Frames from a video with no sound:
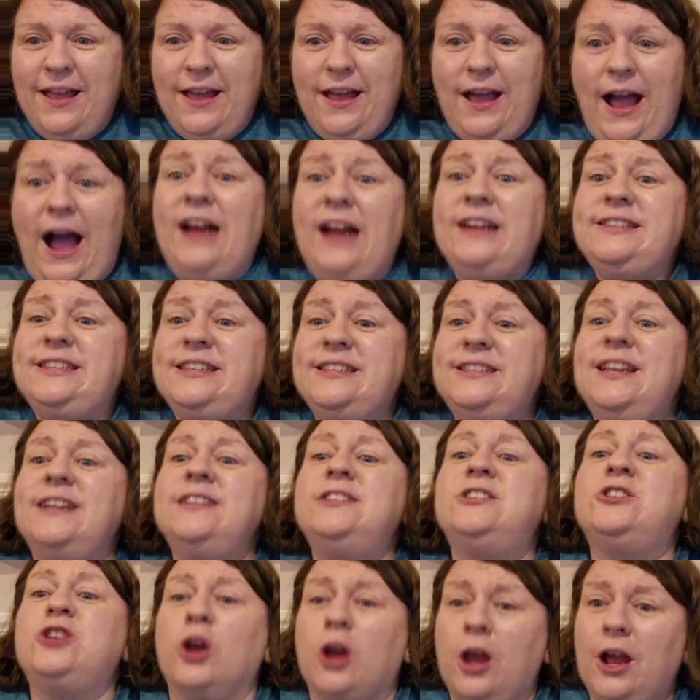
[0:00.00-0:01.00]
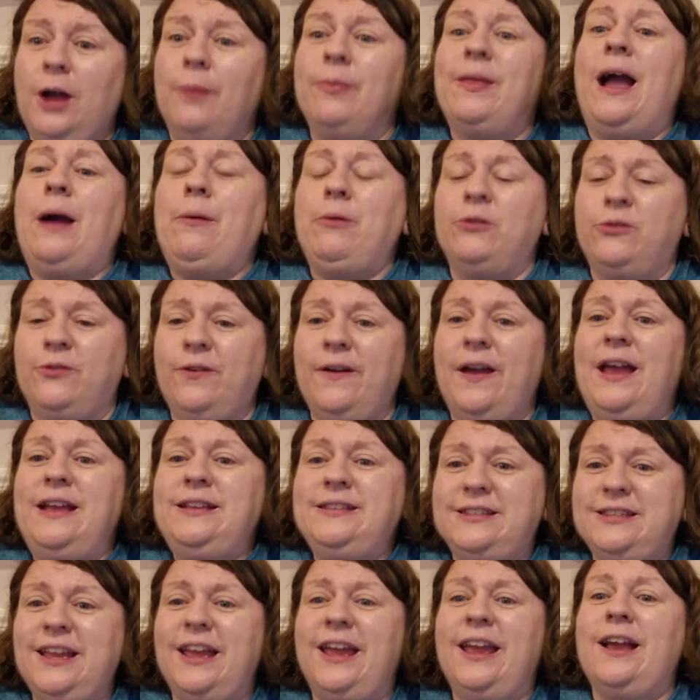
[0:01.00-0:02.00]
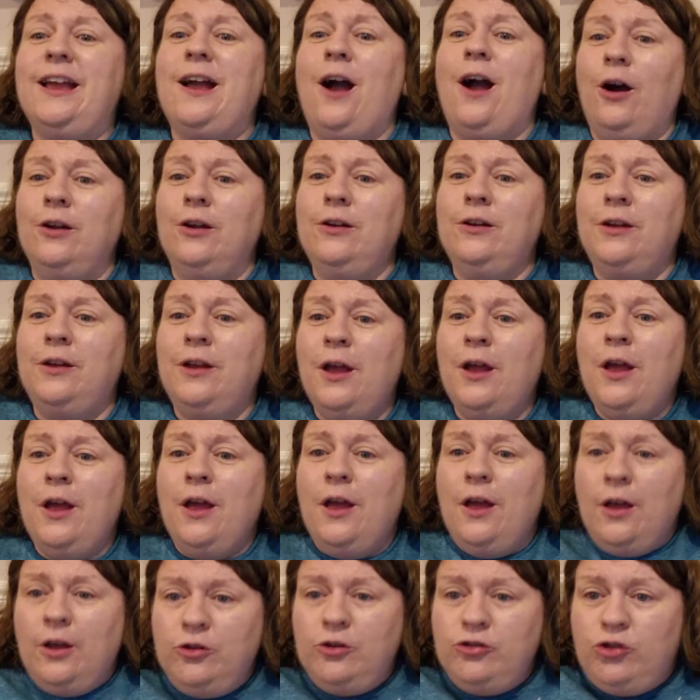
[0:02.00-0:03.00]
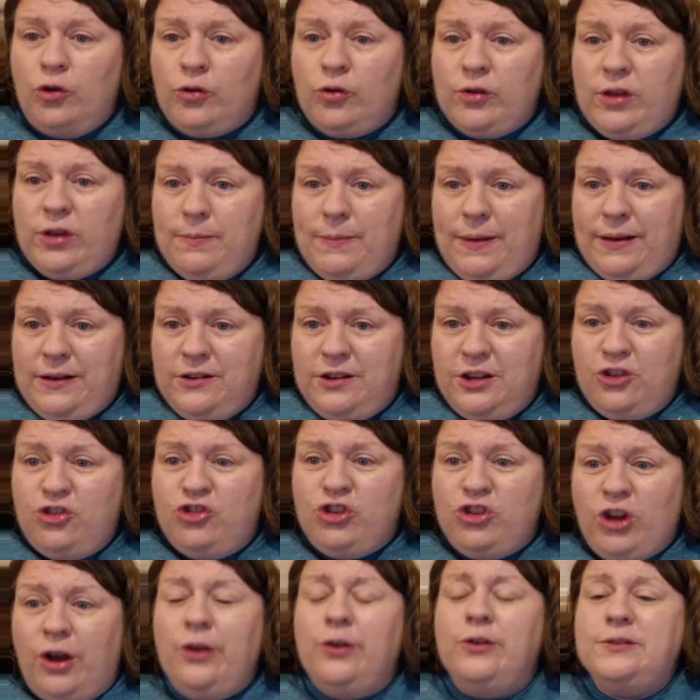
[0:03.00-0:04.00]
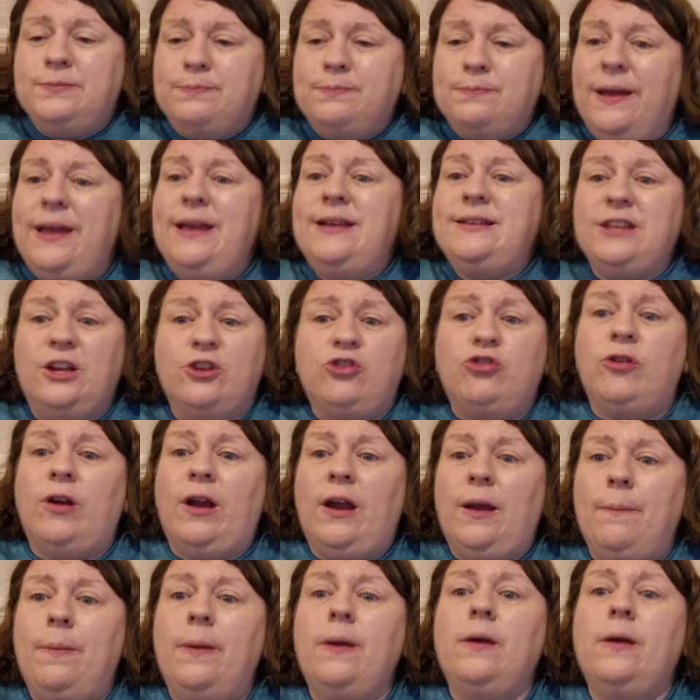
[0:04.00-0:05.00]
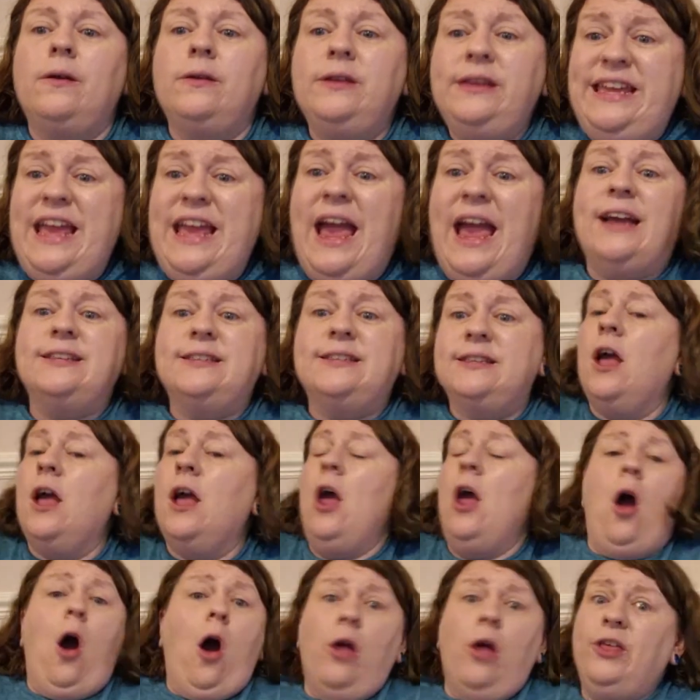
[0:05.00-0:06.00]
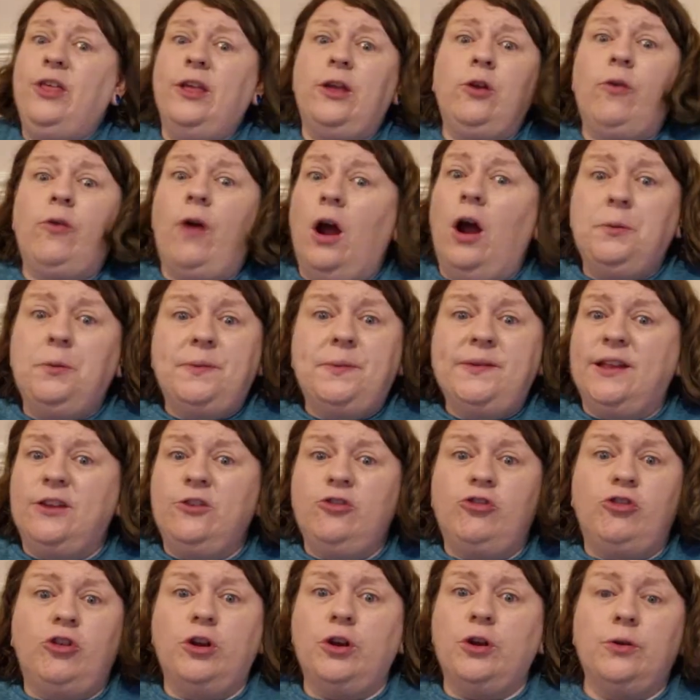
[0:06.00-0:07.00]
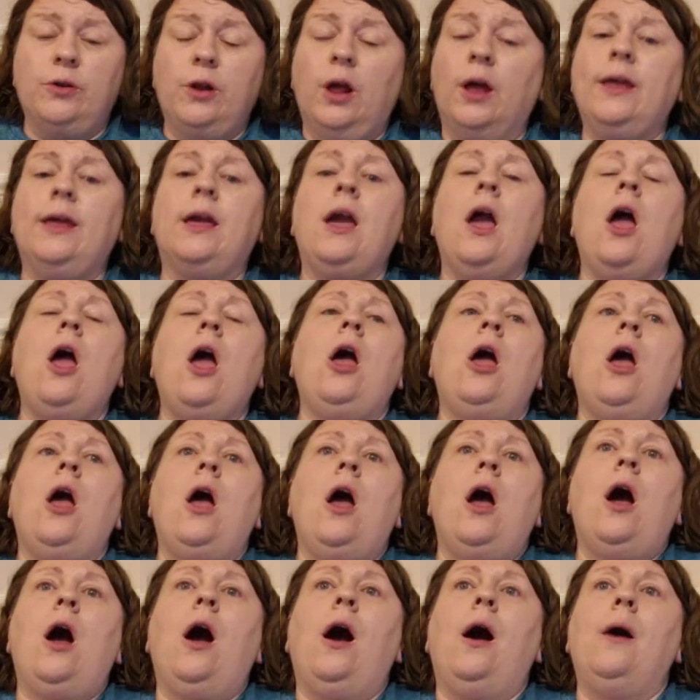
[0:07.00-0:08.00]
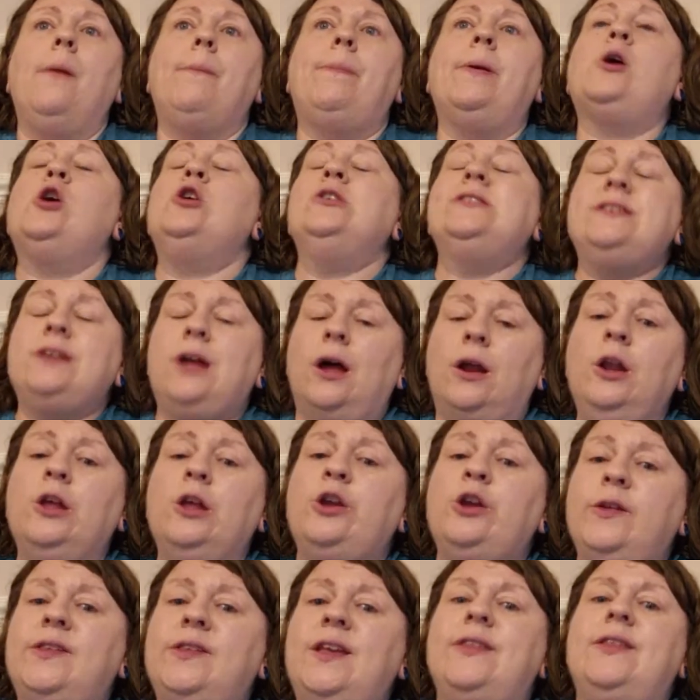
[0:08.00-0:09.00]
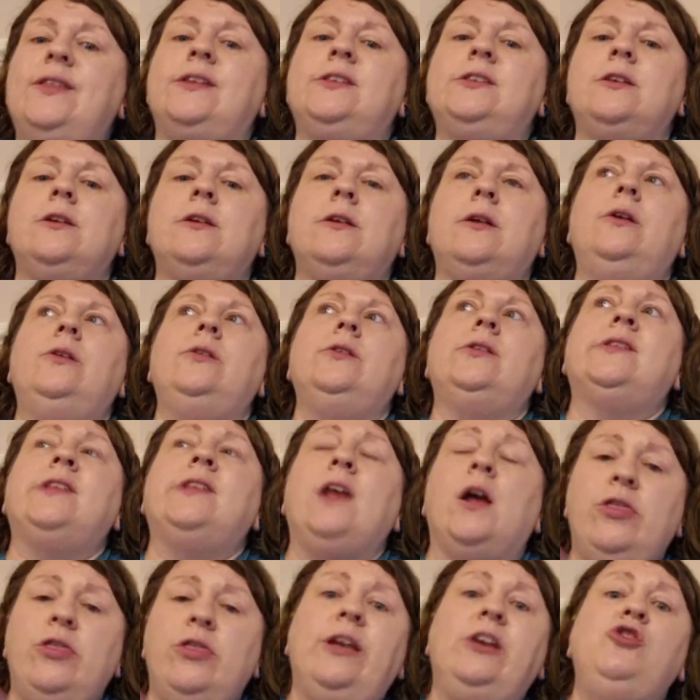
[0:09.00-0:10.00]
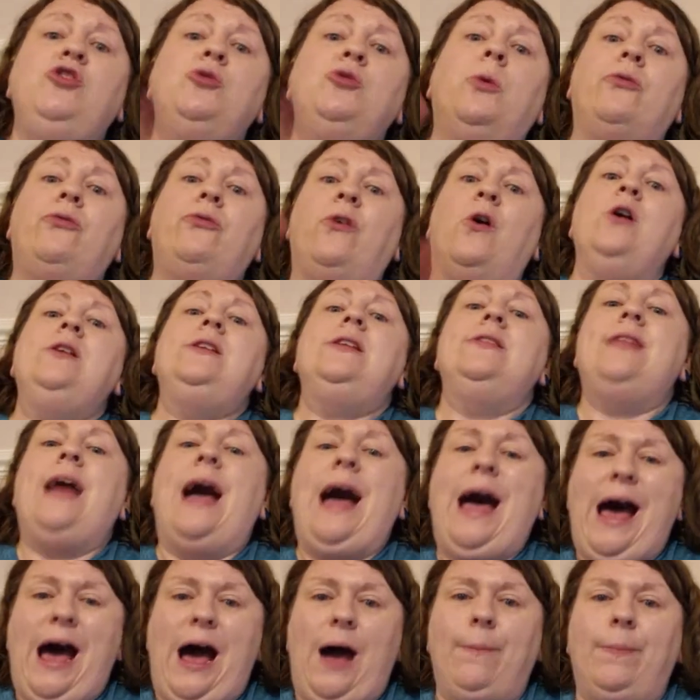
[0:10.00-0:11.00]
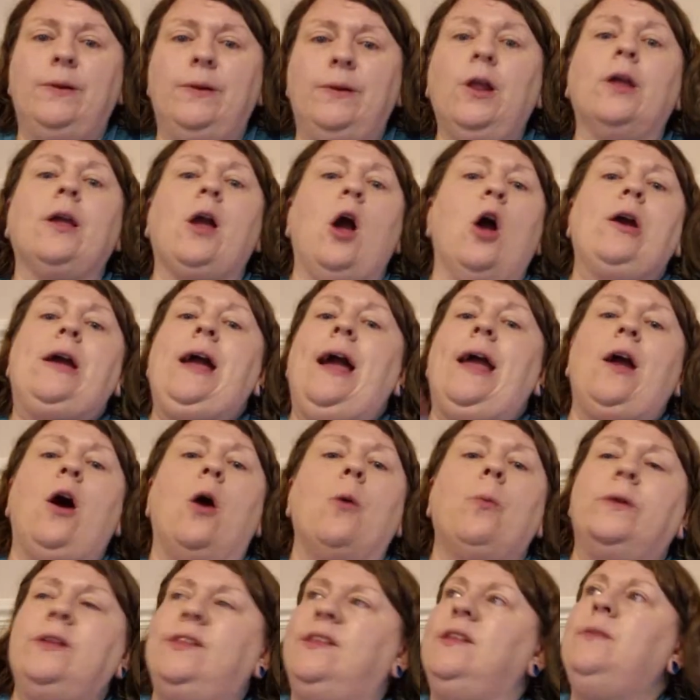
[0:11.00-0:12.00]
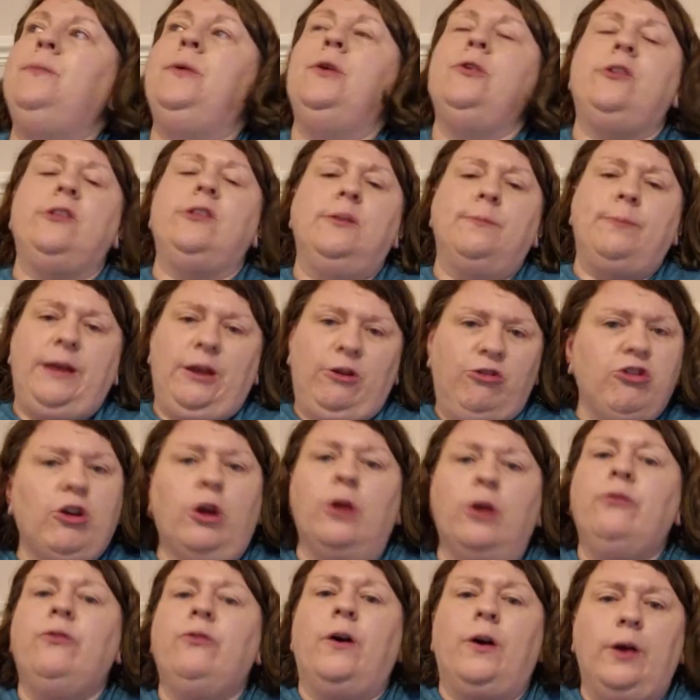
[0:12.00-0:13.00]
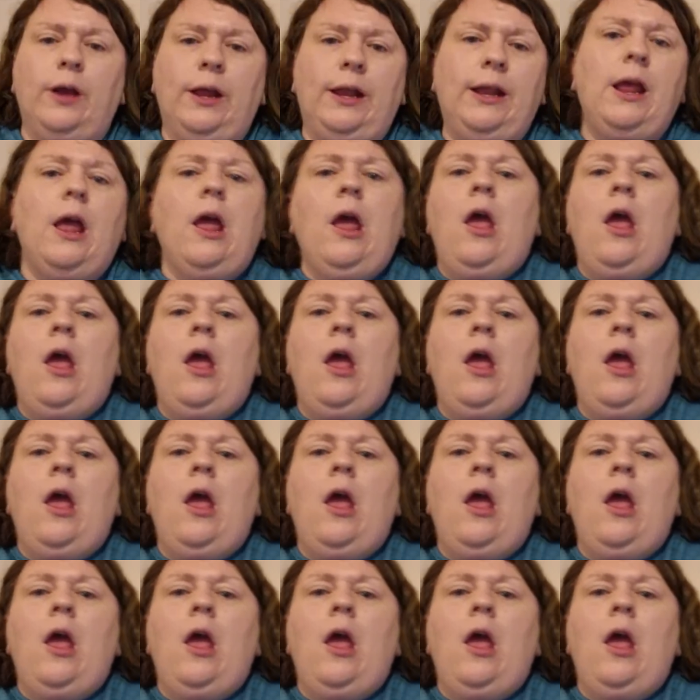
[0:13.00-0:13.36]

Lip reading: And as I said, soaking up the atmosphere and seeing undocumented shows makes a trip. Yes, I think you're 100% true. Like, because, like you said, there's certain things you will find in the app. Like, okay, I want to see Beauty and the Beast show, fine.